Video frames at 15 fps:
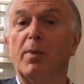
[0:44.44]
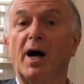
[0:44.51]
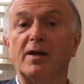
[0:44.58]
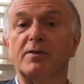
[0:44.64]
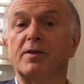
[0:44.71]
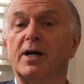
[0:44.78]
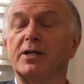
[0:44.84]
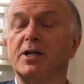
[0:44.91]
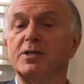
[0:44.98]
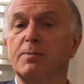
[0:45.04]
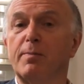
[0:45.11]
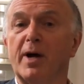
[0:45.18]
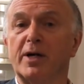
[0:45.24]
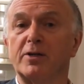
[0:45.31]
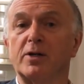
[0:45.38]
But that
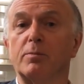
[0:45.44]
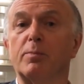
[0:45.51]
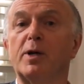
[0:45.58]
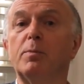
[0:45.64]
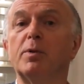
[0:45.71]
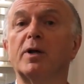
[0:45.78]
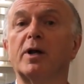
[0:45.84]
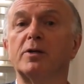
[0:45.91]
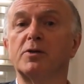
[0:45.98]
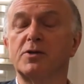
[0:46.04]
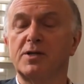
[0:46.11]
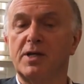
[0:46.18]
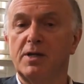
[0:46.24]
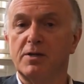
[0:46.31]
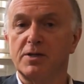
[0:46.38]
doesn't matter. People are going to
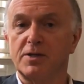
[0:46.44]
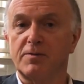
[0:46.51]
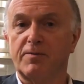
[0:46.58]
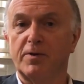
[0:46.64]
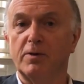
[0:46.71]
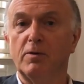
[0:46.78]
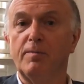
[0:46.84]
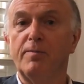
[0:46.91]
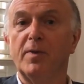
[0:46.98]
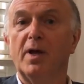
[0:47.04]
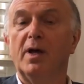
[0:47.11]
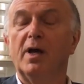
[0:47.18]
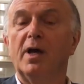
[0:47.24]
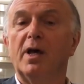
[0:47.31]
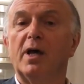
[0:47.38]
see this film.
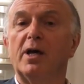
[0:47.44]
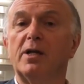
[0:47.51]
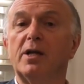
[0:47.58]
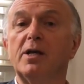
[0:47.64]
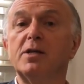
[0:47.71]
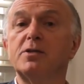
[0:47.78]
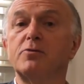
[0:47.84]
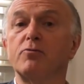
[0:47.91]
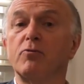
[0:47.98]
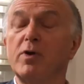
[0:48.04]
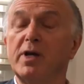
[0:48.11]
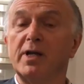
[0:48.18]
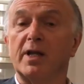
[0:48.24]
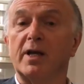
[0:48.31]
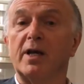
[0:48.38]
It is
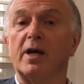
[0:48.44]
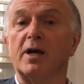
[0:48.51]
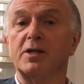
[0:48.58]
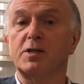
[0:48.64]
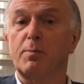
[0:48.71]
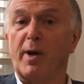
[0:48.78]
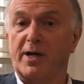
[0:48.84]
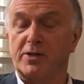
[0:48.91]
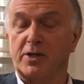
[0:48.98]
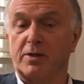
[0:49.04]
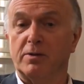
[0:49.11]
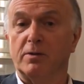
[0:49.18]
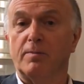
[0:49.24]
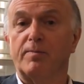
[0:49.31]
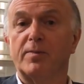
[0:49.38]
really a
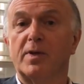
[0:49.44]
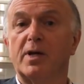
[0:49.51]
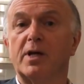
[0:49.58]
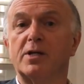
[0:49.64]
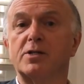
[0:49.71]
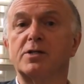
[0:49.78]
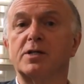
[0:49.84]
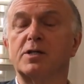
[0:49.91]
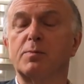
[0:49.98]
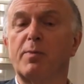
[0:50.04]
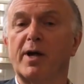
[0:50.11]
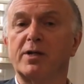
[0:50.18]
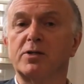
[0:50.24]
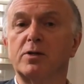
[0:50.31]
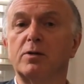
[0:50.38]
spectacle. It's a
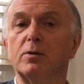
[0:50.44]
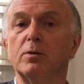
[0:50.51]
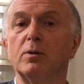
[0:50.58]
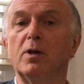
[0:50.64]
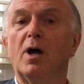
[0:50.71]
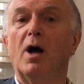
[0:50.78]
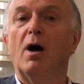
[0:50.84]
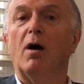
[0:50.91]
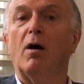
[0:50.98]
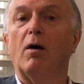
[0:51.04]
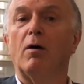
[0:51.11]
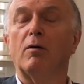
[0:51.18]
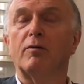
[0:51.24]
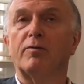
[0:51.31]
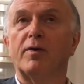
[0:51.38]
spectacle
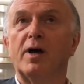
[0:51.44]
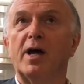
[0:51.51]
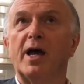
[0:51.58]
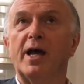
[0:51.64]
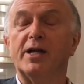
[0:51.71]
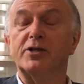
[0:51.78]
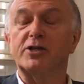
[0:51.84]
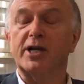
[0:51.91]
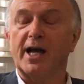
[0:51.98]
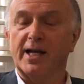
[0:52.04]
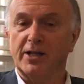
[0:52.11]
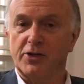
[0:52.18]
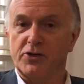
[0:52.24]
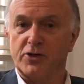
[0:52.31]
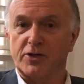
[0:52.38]
of
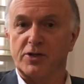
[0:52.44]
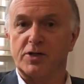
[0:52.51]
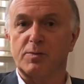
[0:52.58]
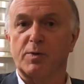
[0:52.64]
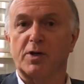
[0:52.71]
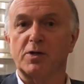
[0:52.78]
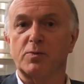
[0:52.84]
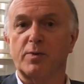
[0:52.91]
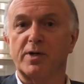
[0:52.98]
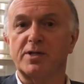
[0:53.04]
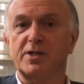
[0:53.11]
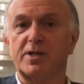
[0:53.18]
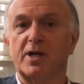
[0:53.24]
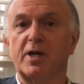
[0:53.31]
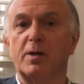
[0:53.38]
intelligence, because we're
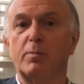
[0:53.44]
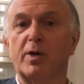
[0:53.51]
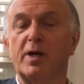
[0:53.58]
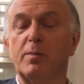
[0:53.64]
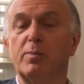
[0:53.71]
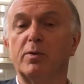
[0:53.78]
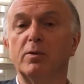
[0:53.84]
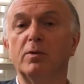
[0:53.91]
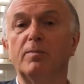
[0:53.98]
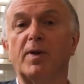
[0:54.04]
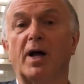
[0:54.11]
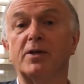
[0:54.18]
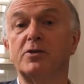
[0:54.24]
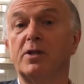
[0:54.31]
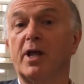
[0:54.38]
seeing people
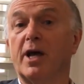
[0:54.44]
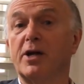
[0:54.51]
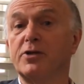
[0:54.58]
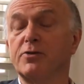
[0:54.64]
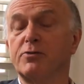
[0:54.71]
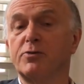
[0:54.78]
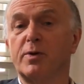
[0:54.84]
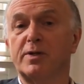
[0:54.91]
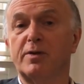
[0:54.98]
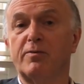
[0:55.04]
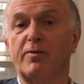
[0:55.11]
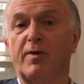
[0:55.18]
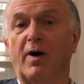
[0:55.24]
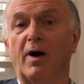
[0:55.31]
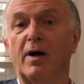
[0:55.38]
under the age of
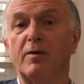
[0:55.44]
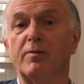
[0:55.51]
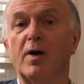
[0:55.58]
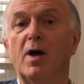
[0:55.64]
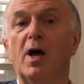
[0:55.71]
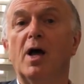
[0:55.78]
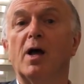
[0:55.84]
25